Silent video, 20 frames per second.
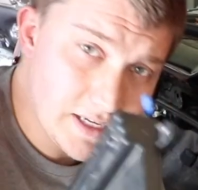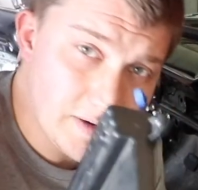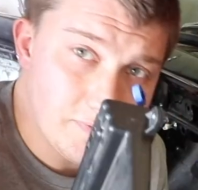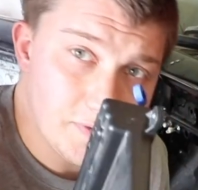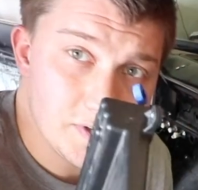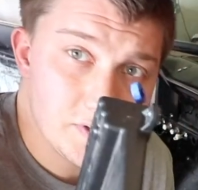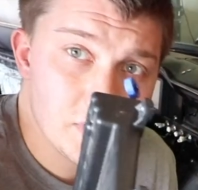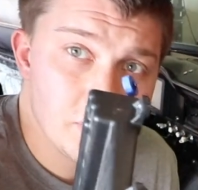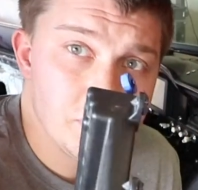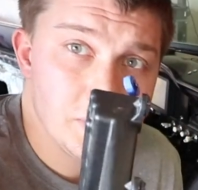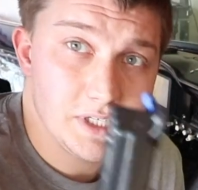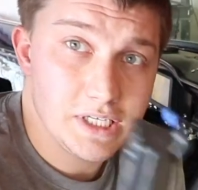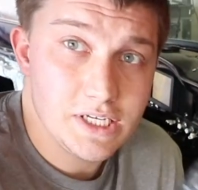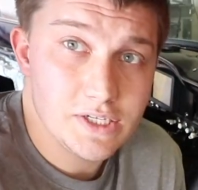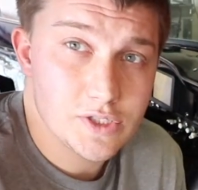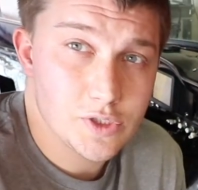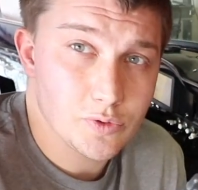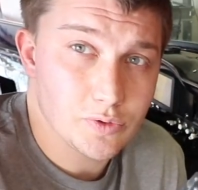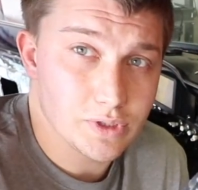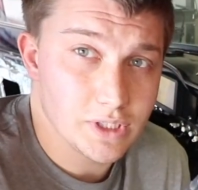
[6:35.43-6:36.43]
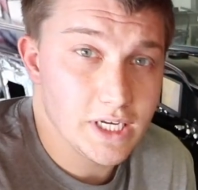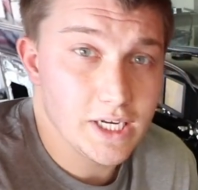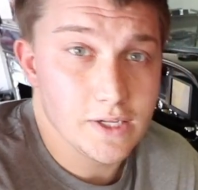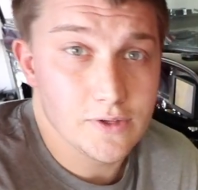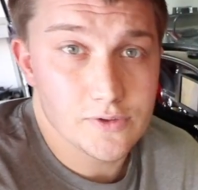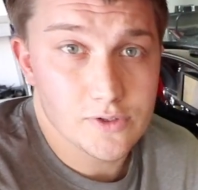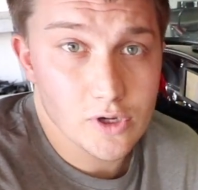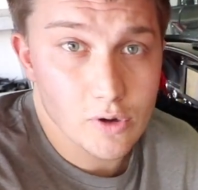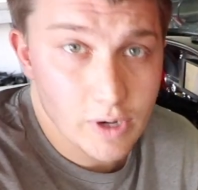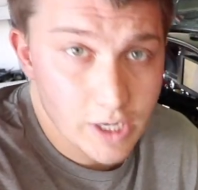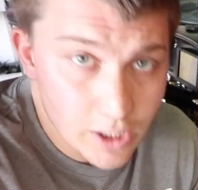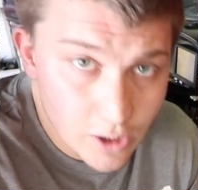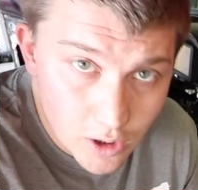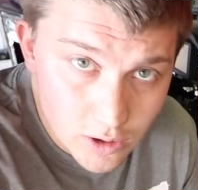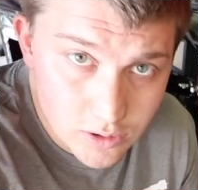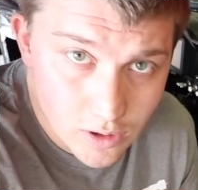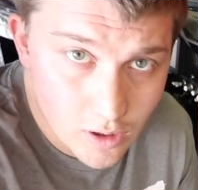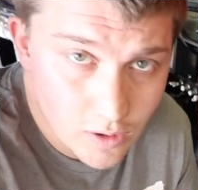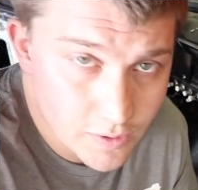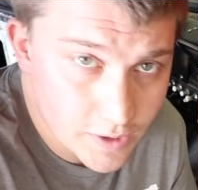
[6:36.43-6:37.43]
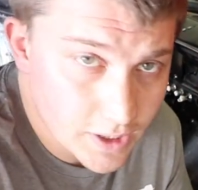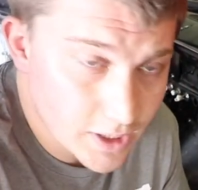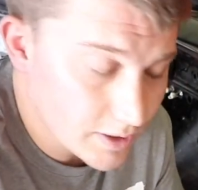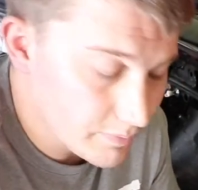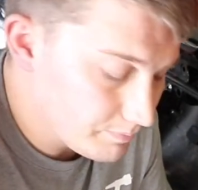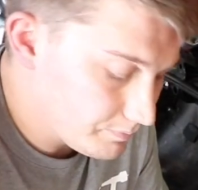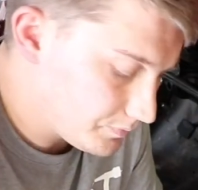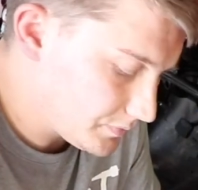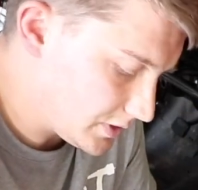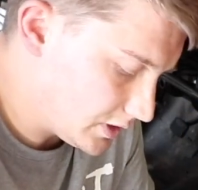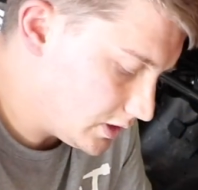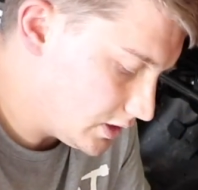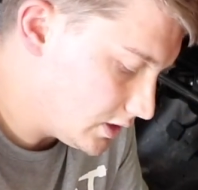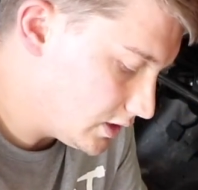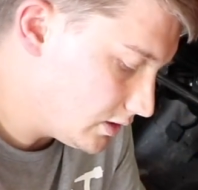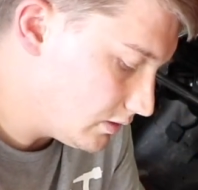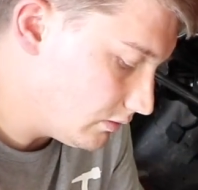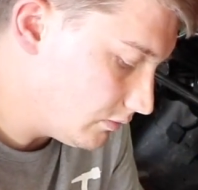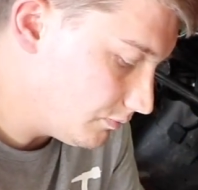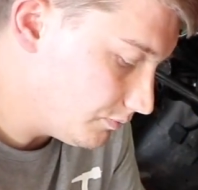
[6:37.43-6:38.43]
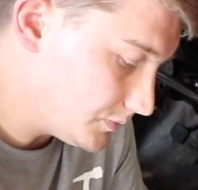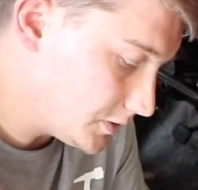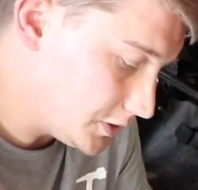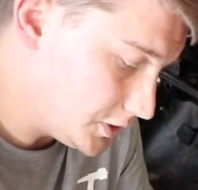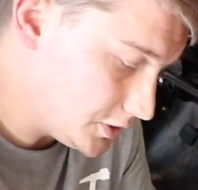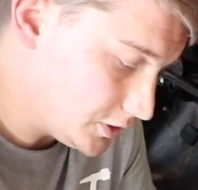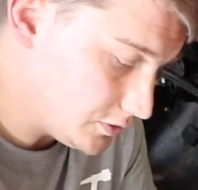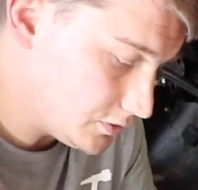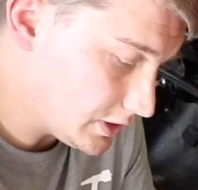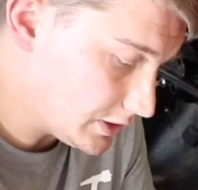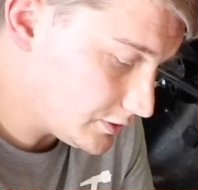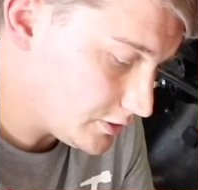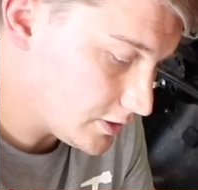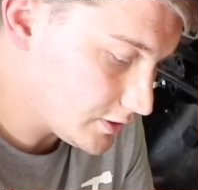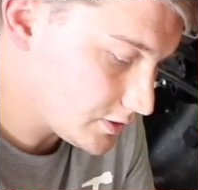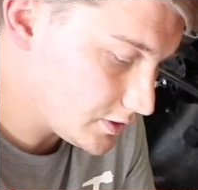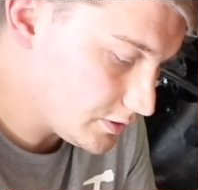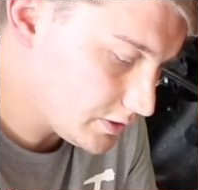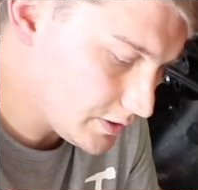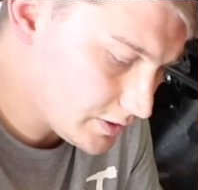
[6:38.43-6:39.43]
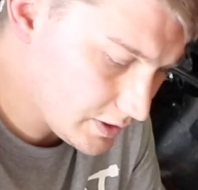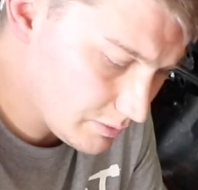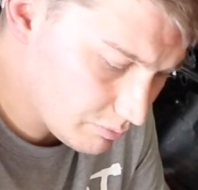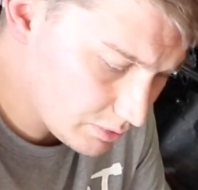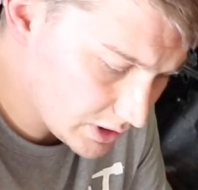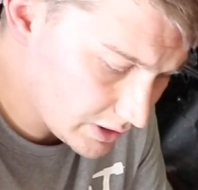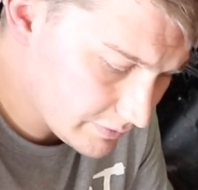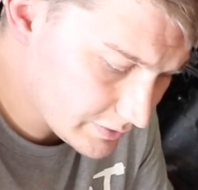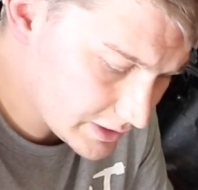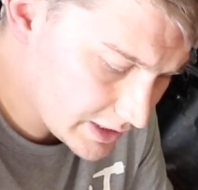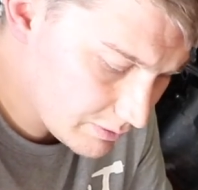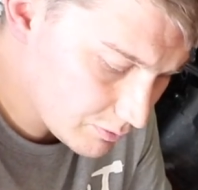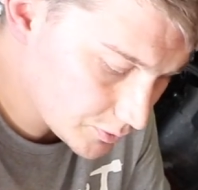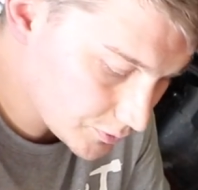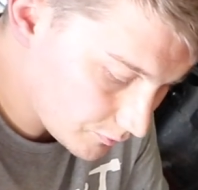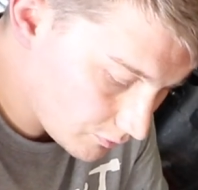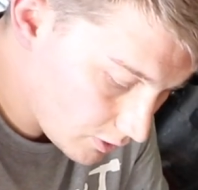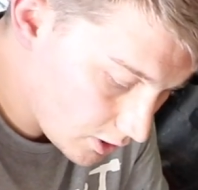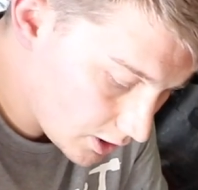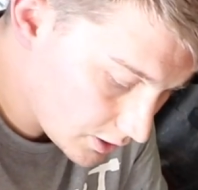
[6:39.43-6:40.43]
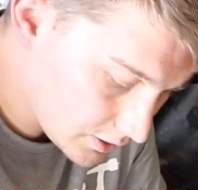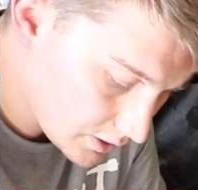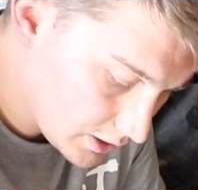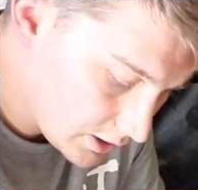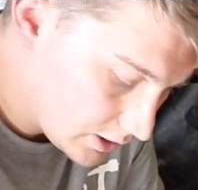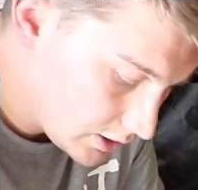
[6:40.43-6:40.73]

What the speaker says: definitely something ECU related. So I called Holley up. The dude I talked to, believe his name was Ron.